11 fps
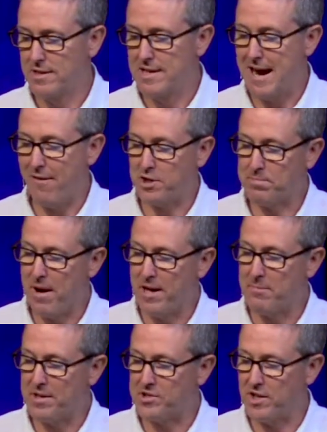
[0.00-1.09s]
I responded
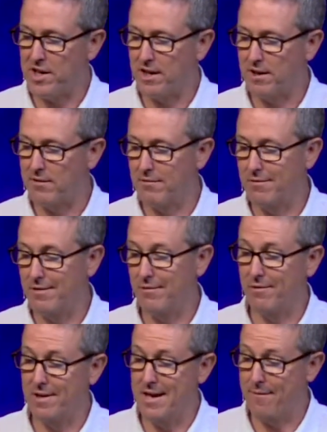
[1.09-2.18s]
by saying,
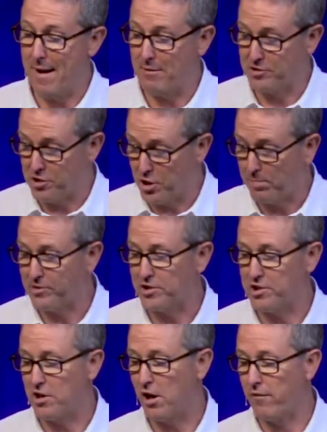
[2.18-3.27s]
If I was in your
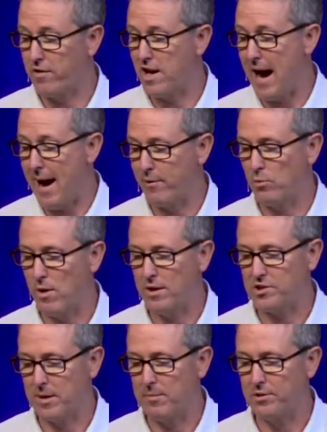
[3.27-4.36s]
position, Harvey, I would want
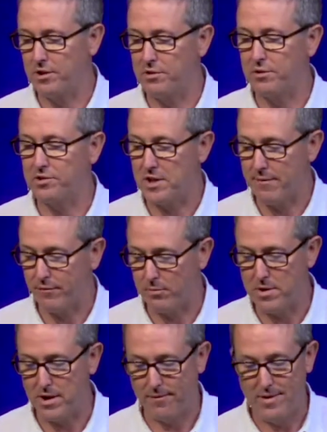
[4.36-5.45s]
someone to do the same for
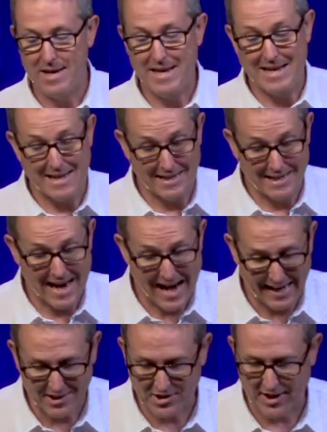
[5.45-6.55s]
me. In
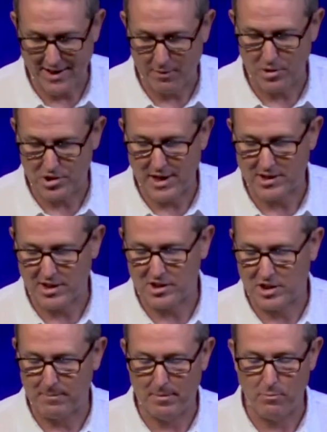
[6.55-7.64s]
hindsight, I wish I had said
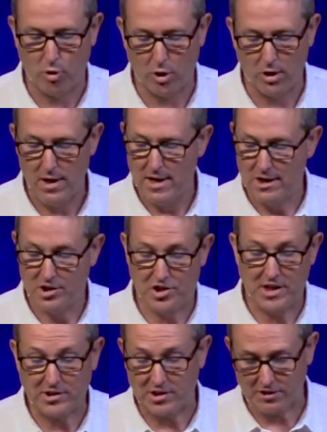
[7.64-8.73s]
something more
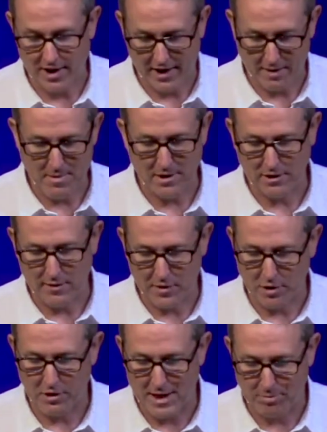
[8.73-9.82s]
Jesus like about loving
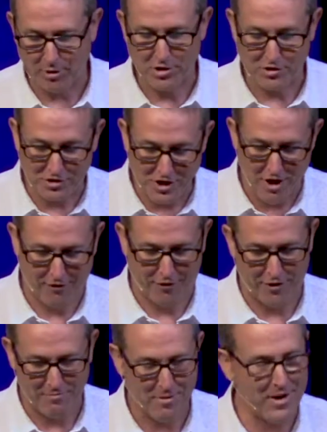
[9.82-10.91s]
your neighbor as yourself,
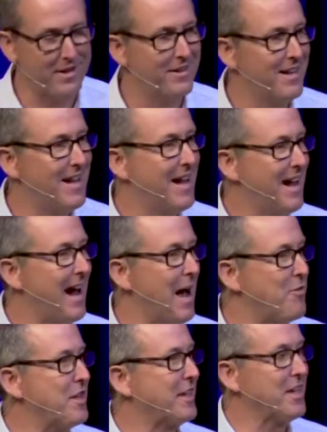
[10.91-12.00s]
but I
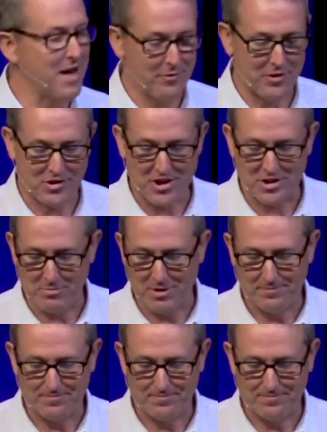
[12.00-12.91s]
think he got the sentiment.